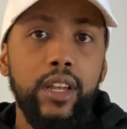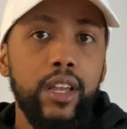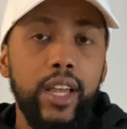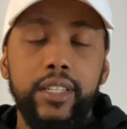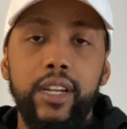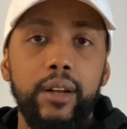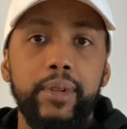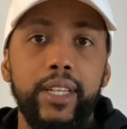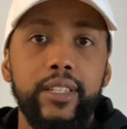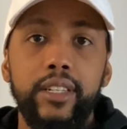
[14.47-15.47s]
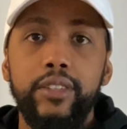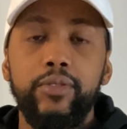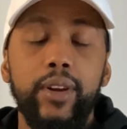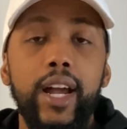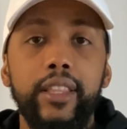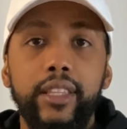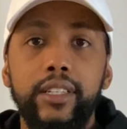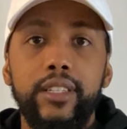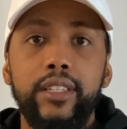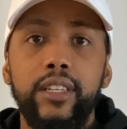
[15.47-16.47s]
as common as it is for
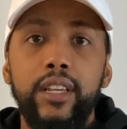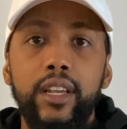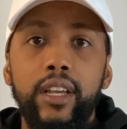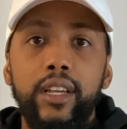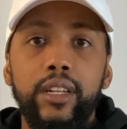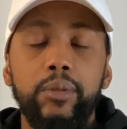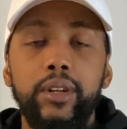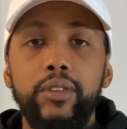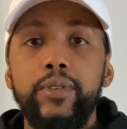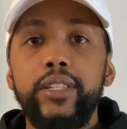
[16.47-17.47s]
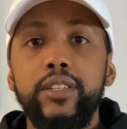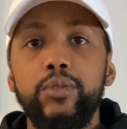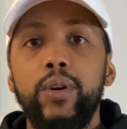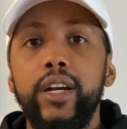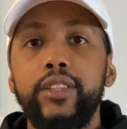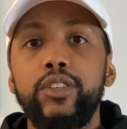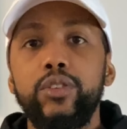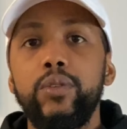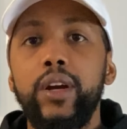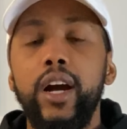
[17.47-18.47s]
athletes. Now, one of the reasons why it's
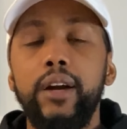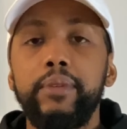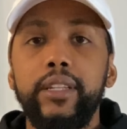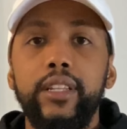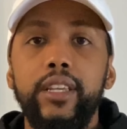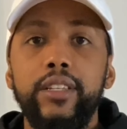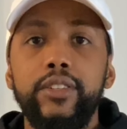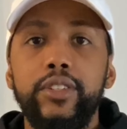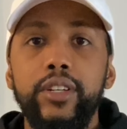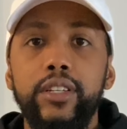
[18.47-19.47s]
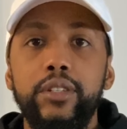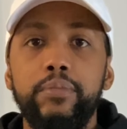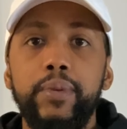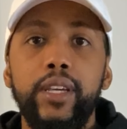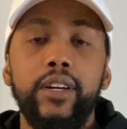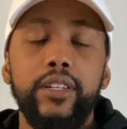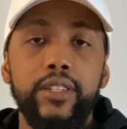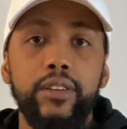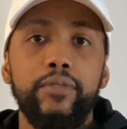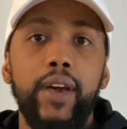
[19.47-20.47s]
so common is just because
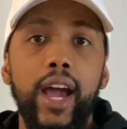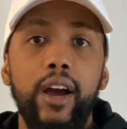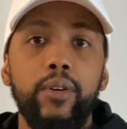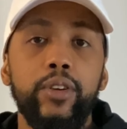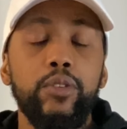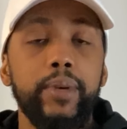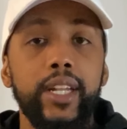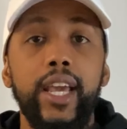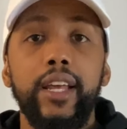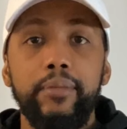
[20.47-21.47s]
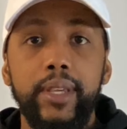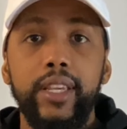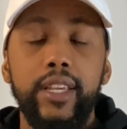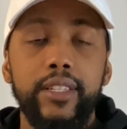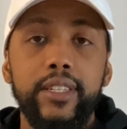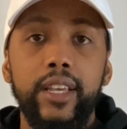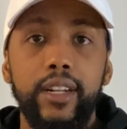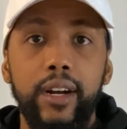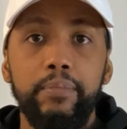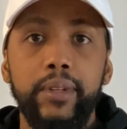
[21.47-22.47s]
of how human anatomy is set
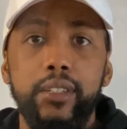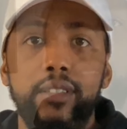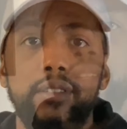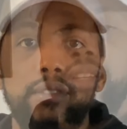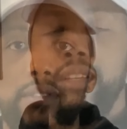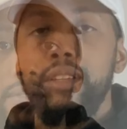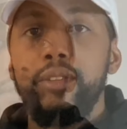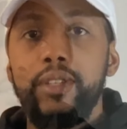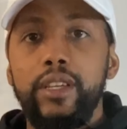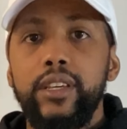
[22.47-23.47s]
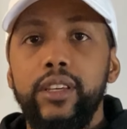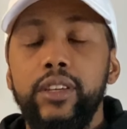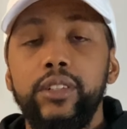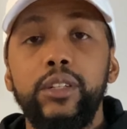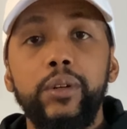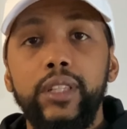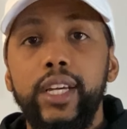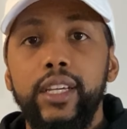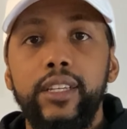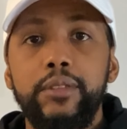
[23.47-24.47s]
up. You see, your lower
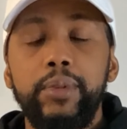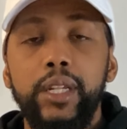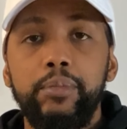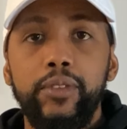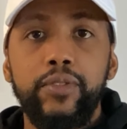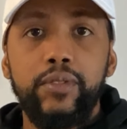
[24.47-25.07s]
leg is made up of